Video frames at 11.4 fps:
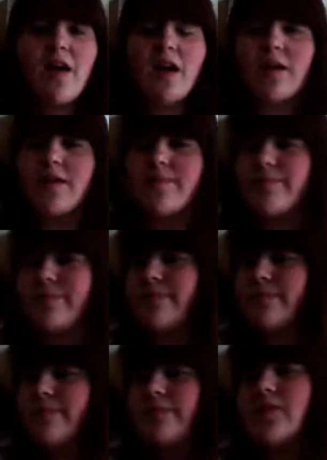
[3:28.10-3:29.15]
more.
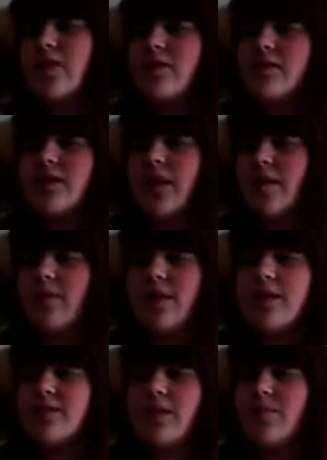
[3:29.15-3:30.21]
Seriously, I'm
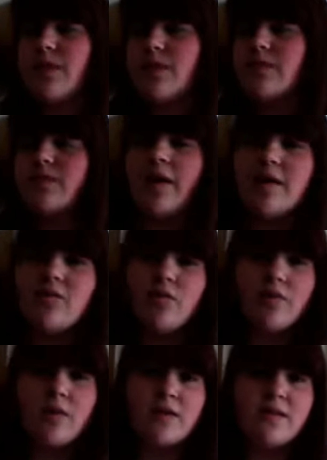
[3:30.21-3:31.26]
like skipping science for
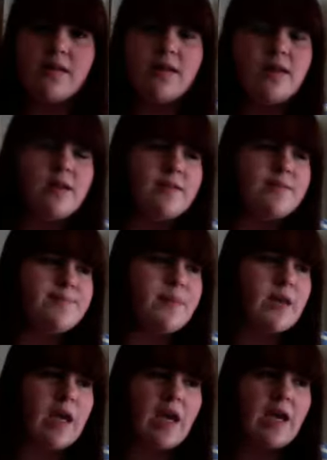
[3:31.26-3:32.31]
the rest of the year.
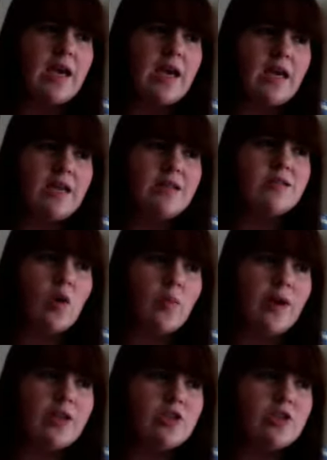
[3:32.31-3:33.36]
Like, I hate it so
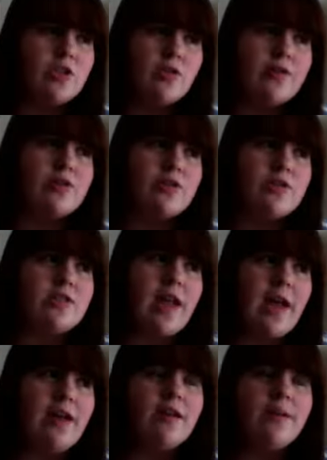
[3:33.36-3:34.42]
much. You don't
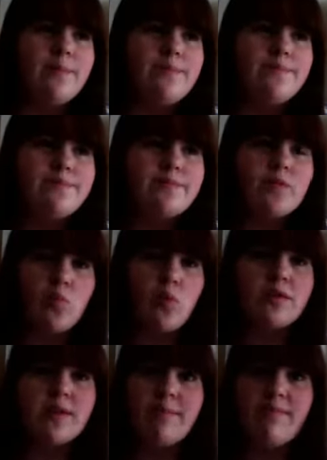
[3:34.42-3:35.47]
understand. It's
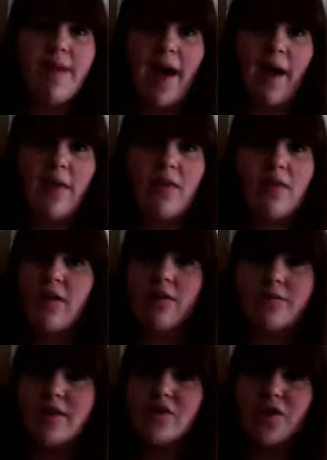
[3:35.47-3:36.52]
worse than math. No,
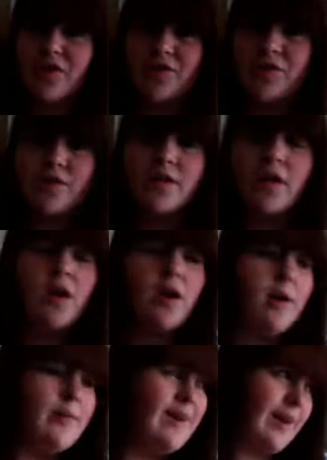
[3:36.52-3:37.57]
that's not true.
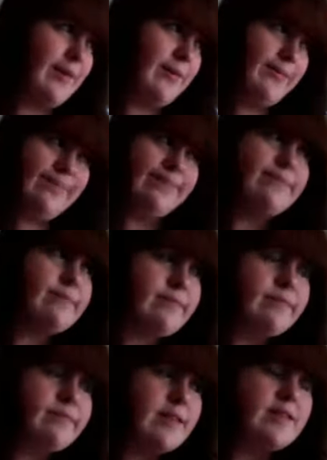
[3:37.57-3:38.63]
It
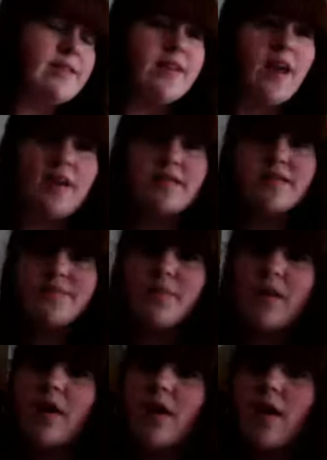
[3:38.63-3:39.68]
sucks.
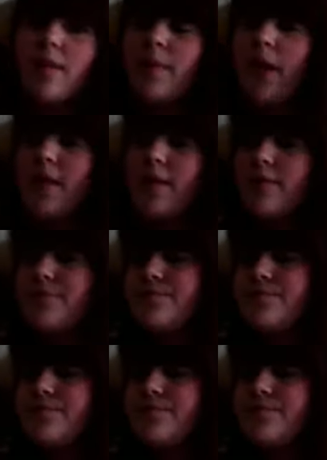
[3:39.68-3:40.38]
My